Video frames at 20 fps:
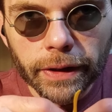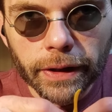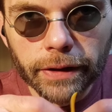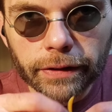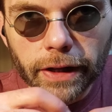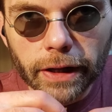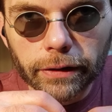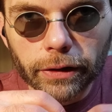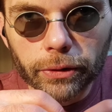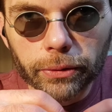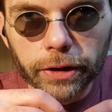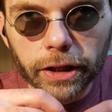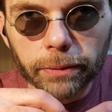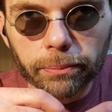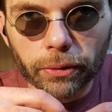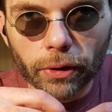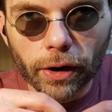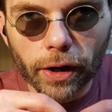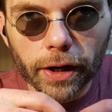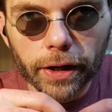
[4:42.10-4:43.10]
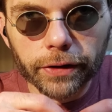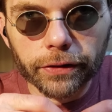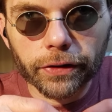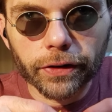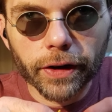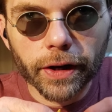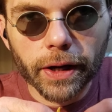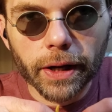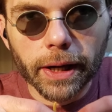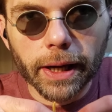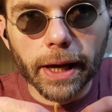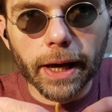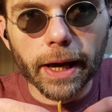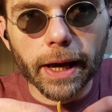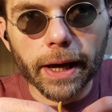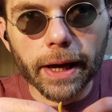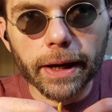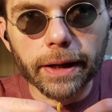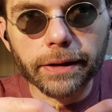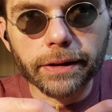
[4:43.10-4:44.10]
Loki brought
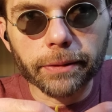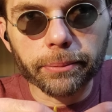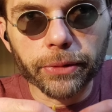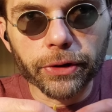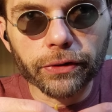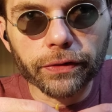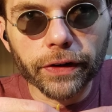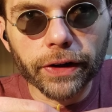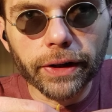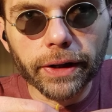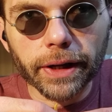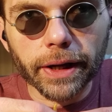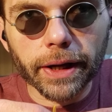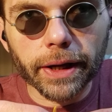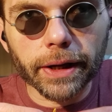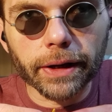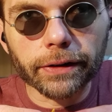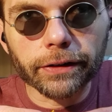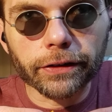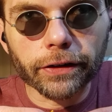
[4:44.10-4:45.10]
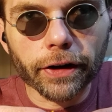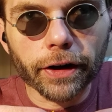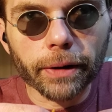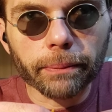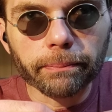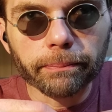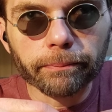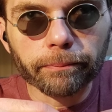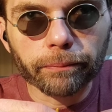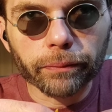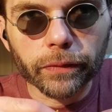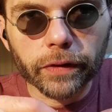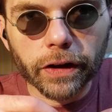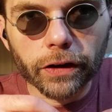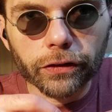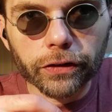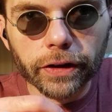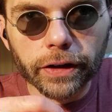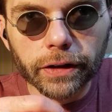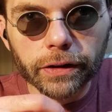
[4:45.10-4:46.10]
in the movie, and
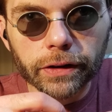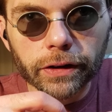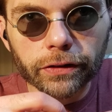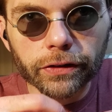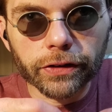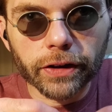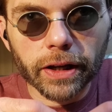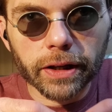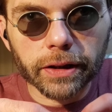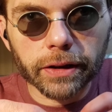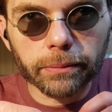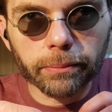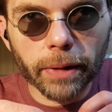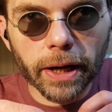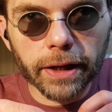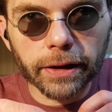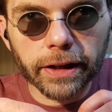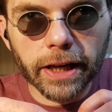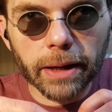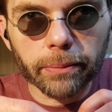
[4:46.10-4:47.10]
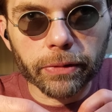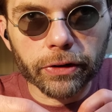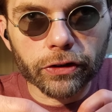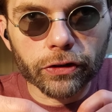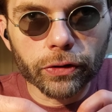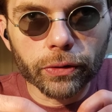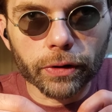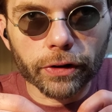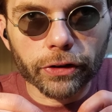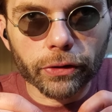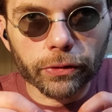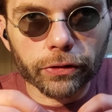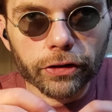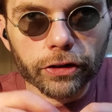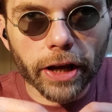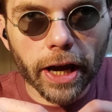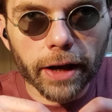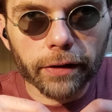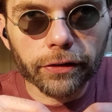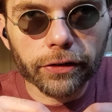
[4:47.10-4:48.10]
because this set, mine came with two of those
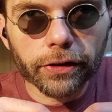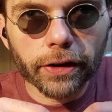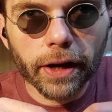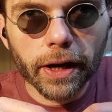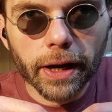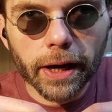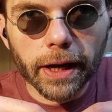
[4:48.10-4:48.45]
staffs,